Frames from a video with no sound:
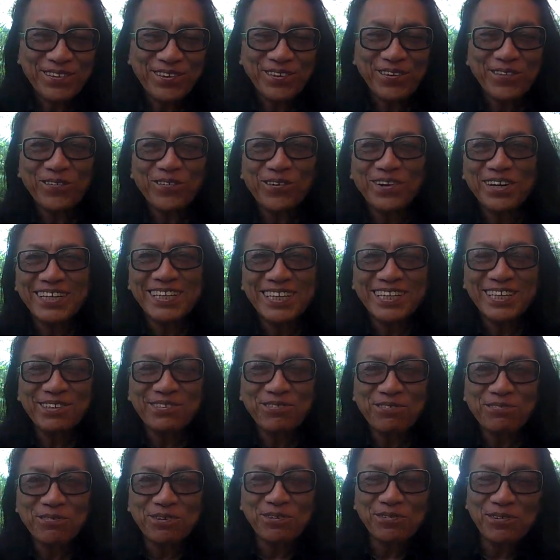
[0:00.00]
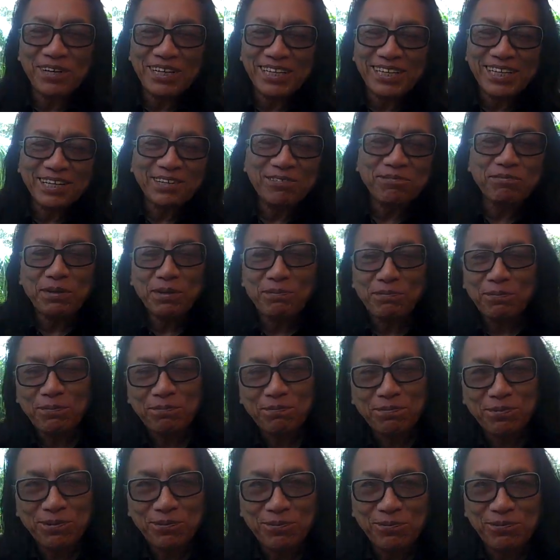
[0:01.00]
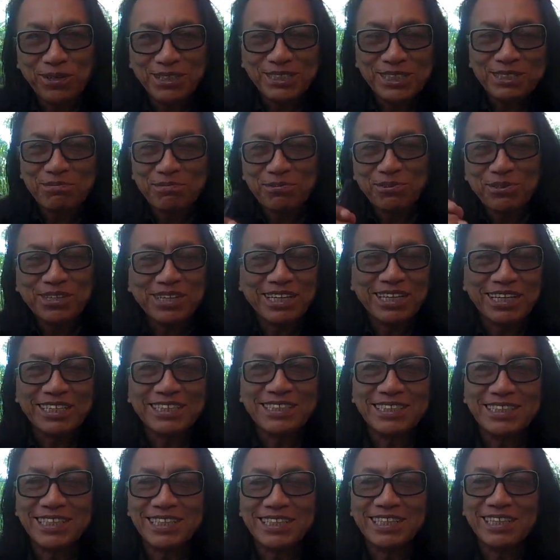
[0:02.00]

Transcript: No, well, people put whisper things in,